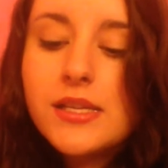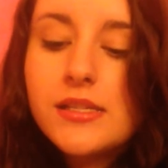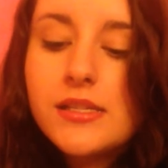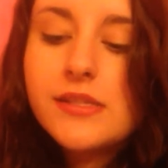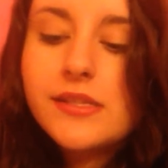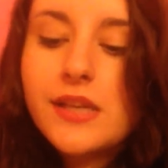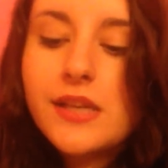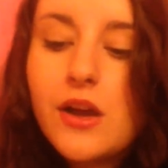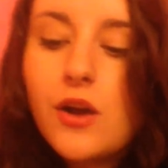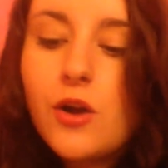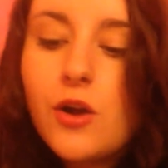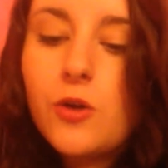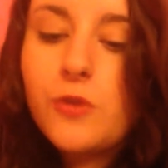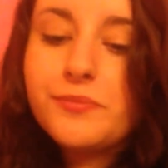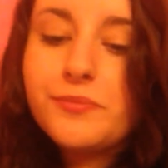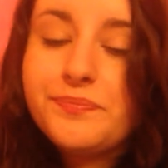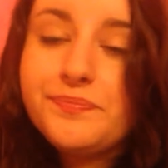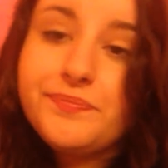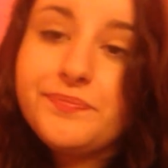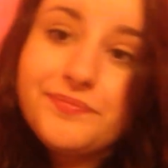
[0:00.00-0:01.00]

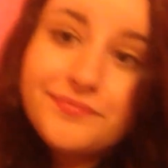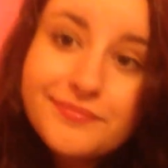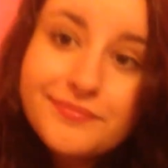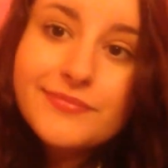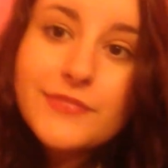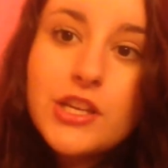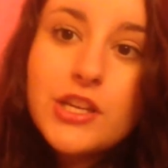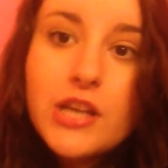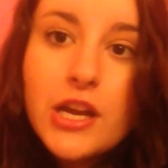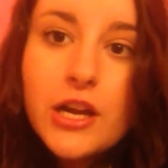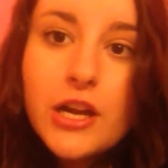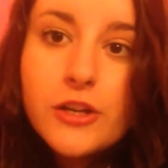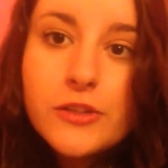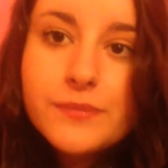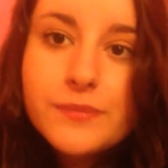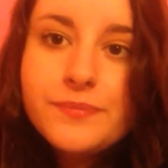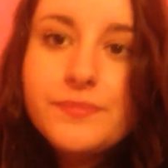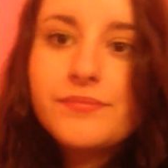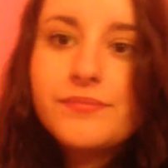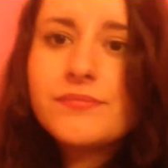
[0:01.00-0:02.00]
So, you
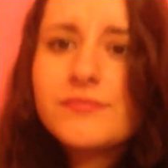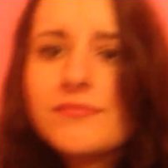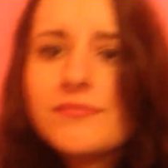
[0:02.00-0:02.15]
know,